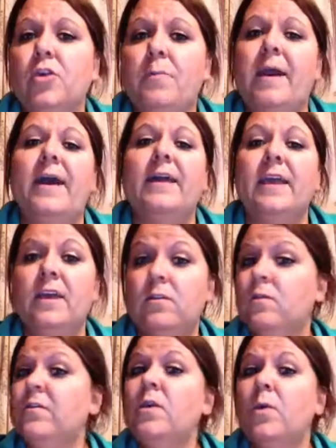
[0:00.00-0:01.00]
go back
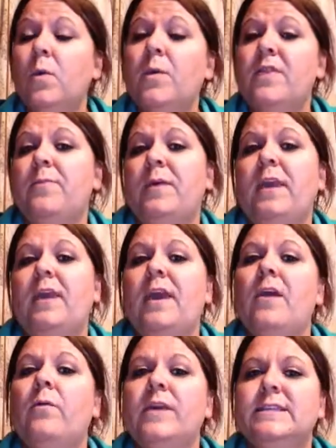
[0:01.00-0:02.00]
and view it with me,
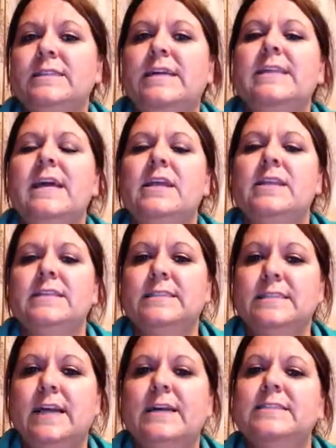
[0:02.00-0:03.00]
and we sat down and
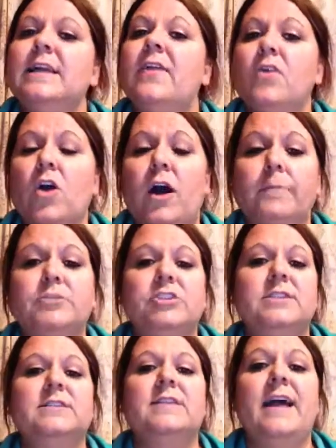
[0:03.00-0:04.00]
discussed other
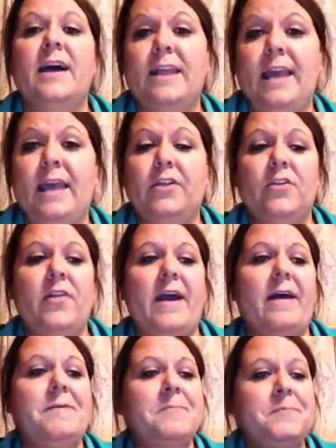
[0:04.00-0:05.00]
options and how to handle
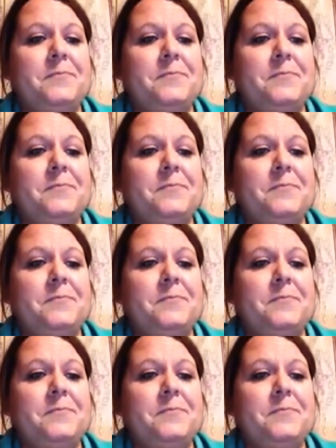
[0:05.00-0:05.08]
that.